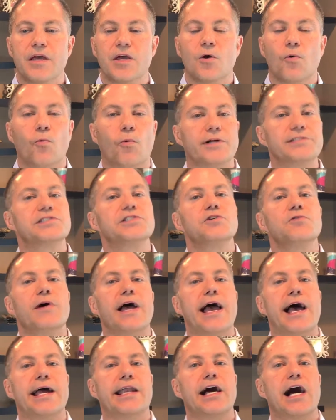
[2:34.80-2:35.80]
Once you
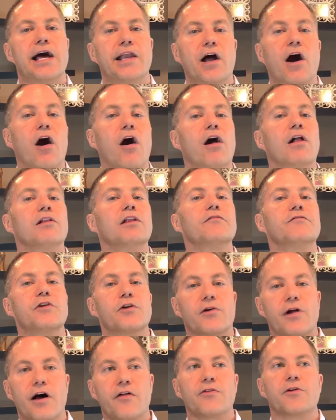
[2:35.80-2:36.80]
add on all of
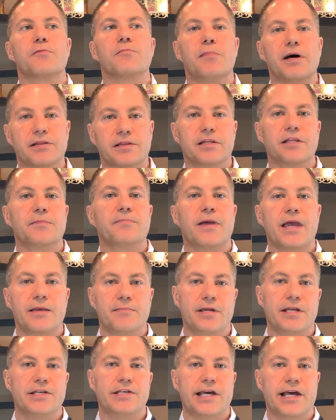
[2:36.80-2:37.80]
your other monthly
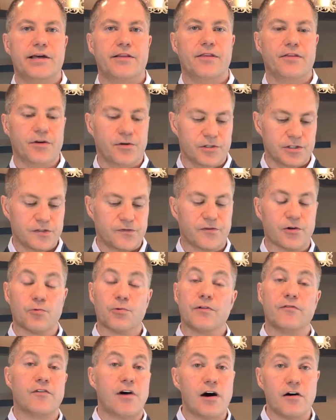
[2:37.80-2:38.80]
payment debt, those for
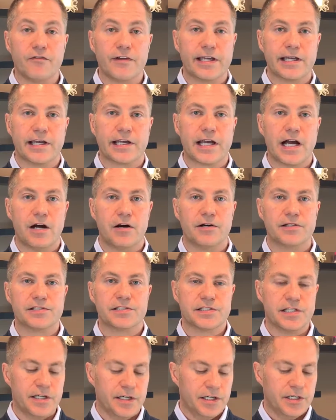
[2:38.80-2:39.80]
revolving
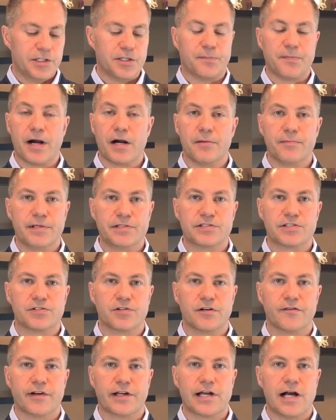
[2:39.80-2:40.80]
accounts, department
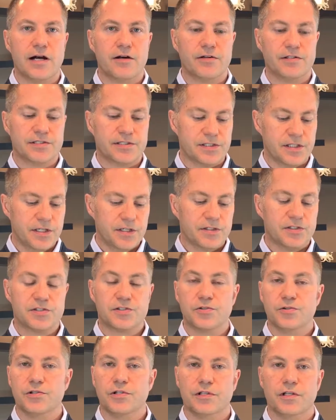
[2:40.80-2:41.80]
store accounts,
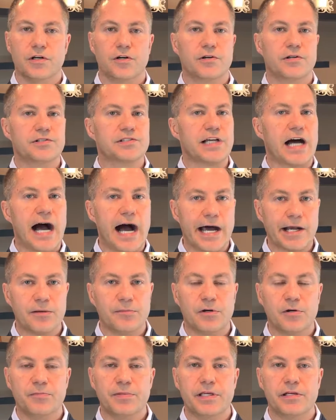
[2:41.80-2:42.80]
student loans,
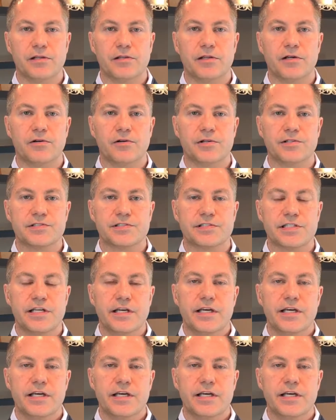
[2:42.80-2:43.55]
automobile loans,